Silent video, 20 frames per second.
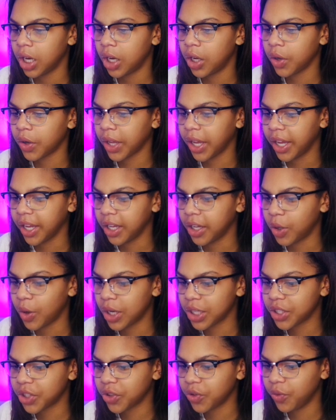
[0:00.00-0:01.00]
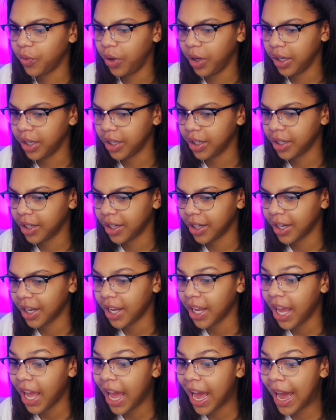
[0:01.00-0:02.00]
Okay, question one.
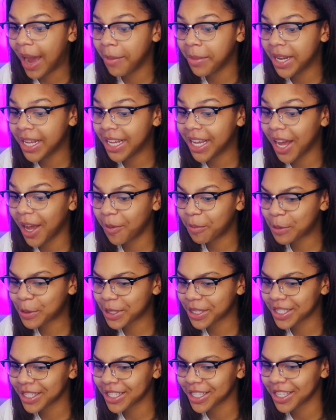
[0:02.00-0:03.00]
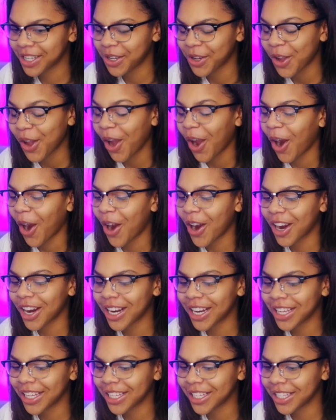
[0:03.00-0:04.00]
How many cups
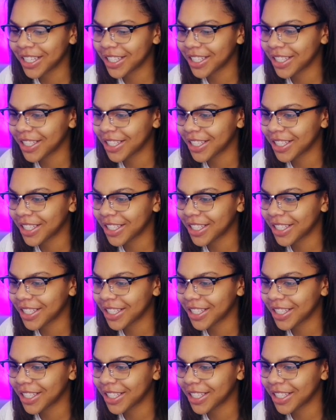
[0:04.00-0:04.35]
are in a